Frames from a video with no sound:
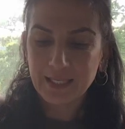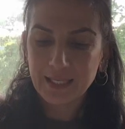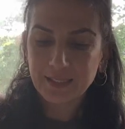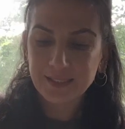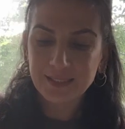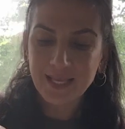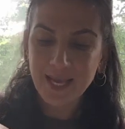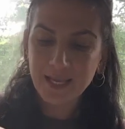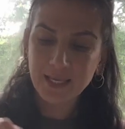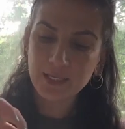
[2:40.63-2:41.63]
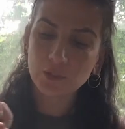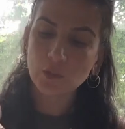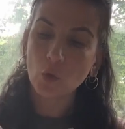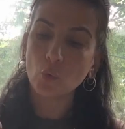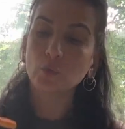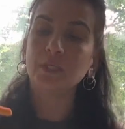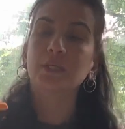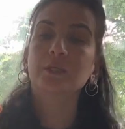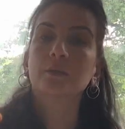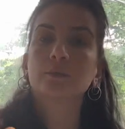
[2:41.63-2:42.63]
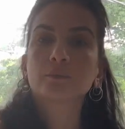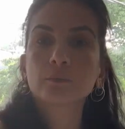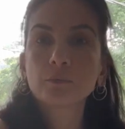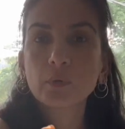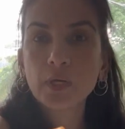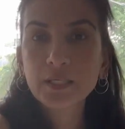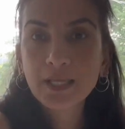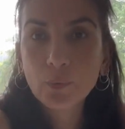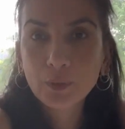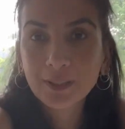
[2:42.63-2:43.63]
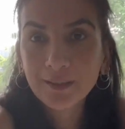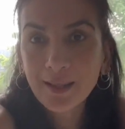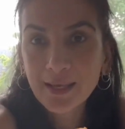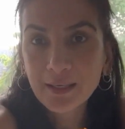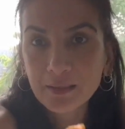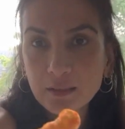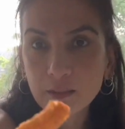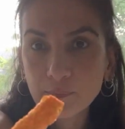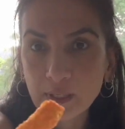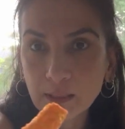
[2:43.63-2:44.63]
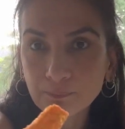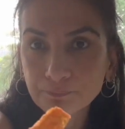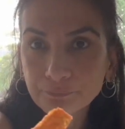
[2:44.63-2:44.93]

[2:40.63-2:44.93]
It's not as coated as I would like it to be.